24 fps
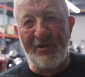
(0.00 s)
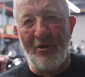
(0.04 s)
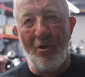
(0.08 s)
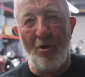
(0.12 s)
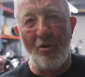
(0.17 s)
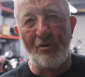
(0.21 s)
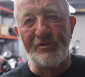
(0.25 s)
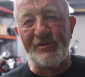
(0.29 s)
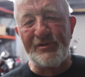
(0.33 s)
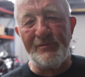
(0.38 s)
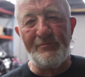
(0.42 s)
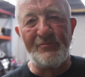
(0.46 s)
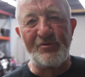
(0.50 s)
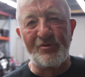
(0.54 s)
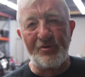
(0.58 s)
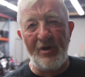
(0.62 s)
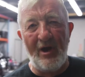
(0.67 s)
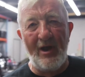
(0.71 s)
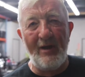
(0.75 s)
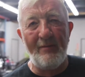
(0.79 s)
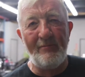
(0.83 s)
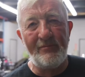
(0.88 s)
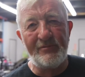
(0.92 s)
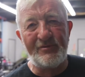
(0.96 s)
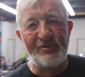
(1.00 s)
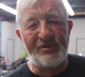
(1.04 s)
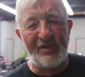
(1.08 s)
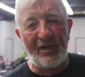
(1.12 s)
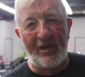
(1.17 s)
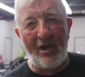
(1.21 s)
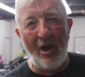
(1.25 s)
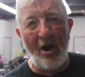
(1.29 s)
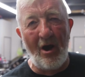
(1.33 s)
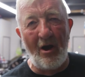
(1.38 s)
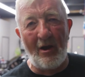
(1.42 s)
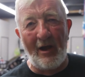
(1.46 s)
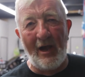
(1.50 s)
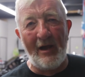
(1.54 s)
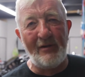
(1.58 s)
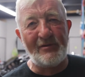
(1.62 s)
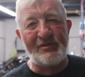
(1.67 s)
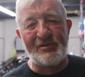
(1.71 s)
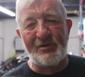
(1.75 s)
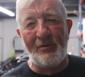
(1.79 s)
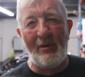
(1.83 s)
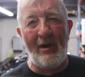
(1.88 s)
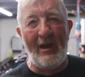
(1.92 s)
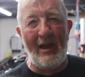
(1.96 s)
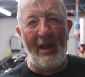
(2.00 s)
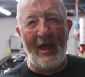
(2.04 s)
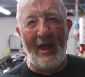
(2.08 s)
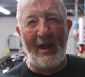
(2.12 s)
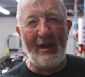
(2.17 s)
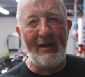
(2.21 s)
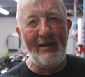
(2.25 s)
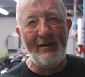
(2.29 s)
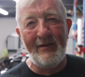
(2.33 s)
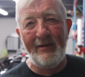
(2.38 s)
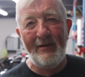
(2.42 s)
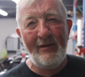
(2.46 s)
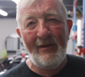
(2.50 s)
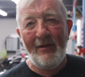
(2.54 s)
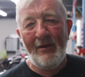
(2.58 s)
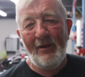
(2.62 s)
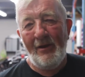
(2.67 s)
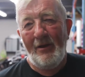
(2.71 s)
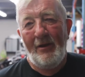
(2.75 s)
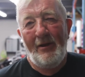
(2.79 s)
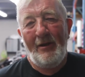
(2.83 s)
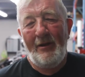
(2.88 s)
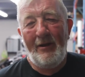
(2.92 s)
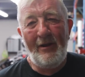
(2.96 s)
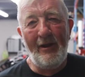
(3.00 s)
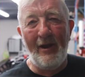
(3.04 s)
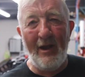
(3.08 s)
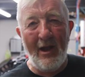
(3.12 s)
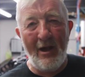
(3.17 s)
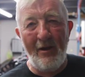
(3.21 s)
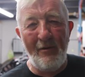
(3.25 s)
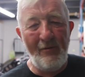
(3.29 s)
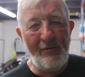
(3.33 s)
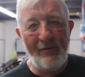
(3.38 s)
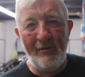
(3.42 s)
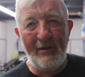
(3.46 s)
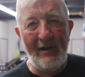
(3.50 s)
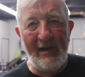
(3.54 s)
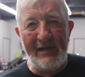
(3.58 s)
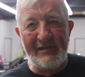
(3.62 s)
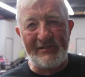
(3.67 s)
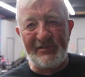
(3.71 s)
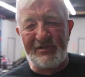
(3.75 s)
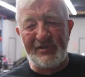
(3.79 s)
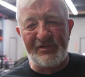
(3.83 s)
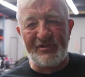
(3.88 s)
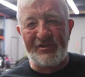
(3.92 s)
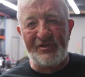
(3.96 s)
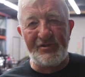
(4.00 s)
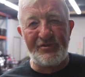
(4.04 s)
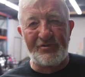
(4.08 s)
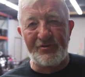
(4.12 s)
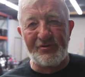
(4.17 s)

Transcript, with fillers: an awesome trip. Chicago to LA, you know, it's just a